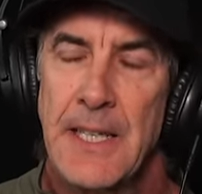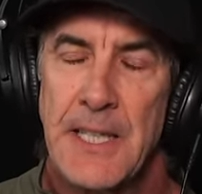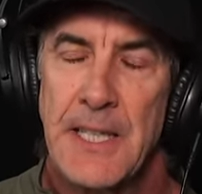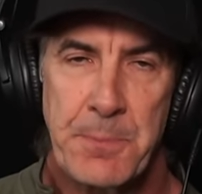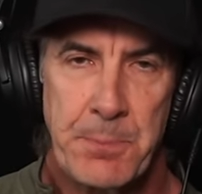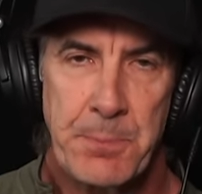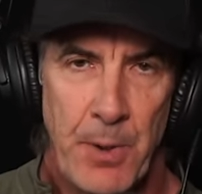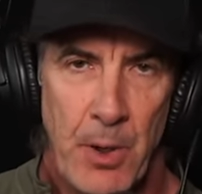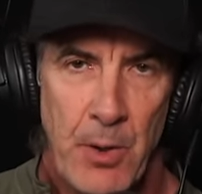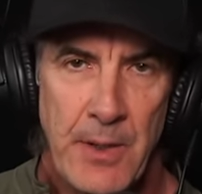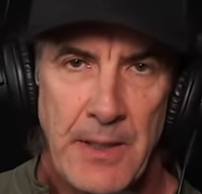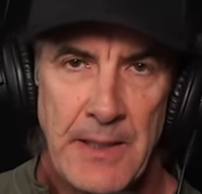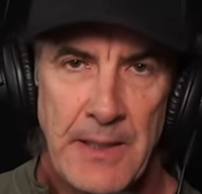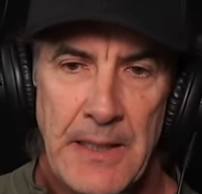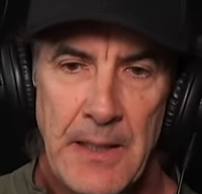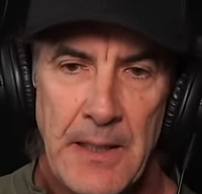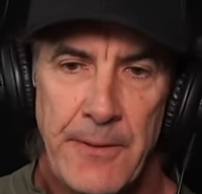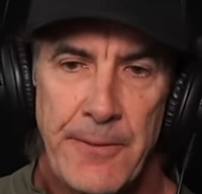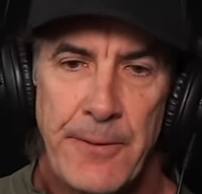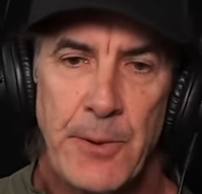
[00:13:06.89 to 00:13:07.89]
It's broken
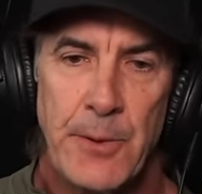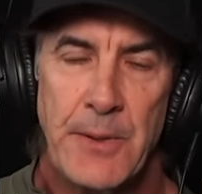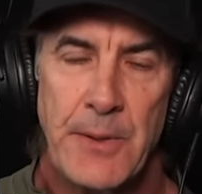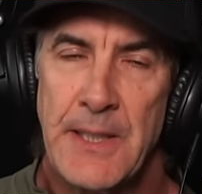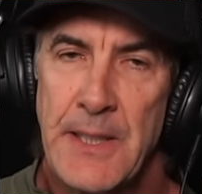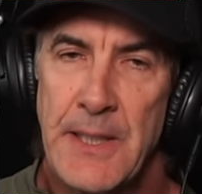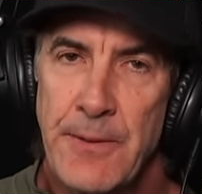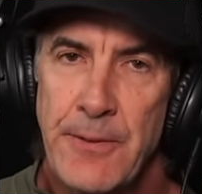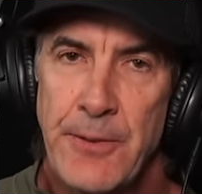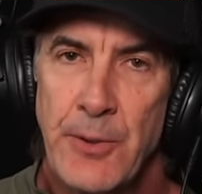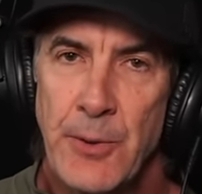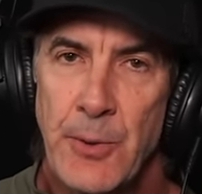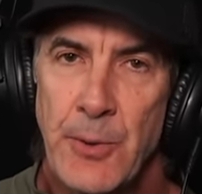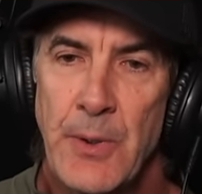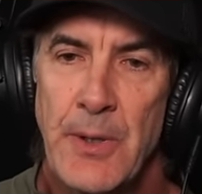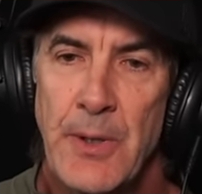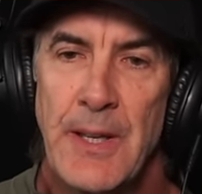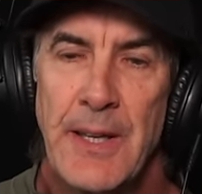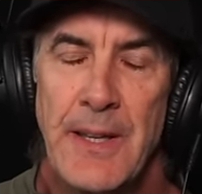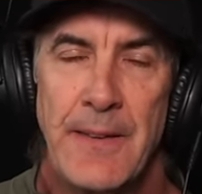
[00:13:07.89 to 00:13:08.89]
down for you. It gives
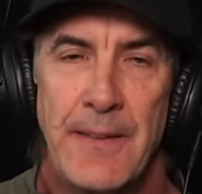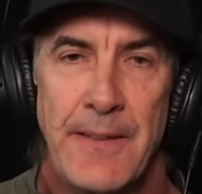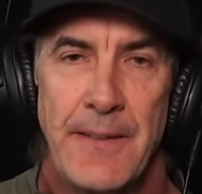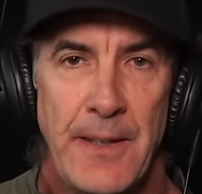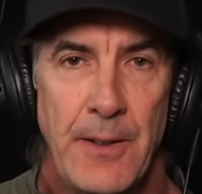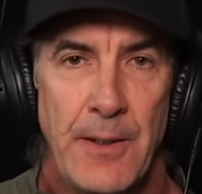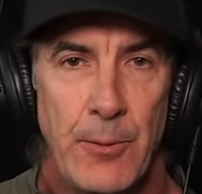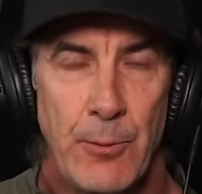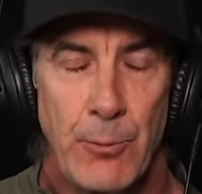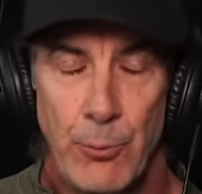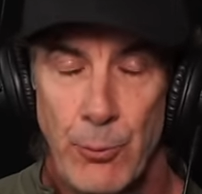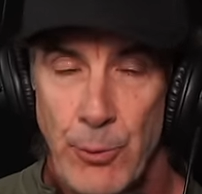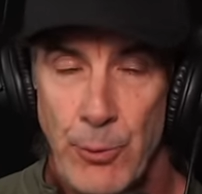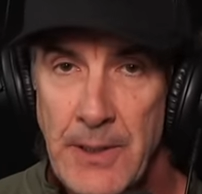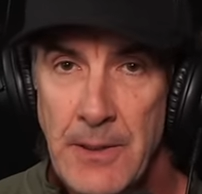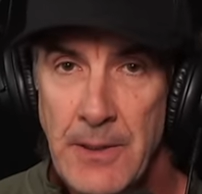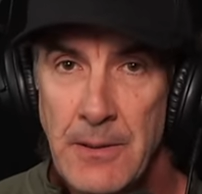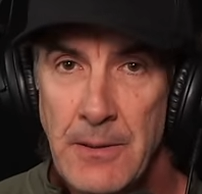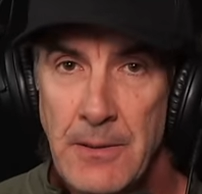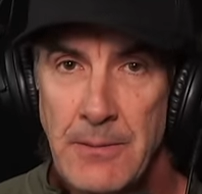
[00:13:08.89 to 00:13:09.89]
you the
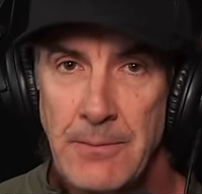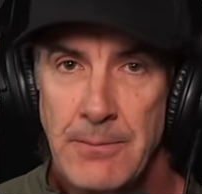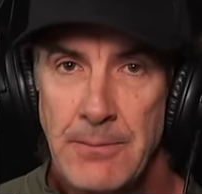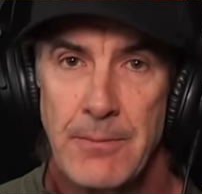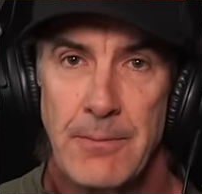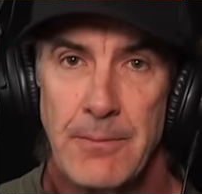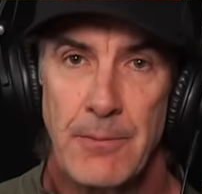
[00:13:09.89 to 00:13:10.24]
real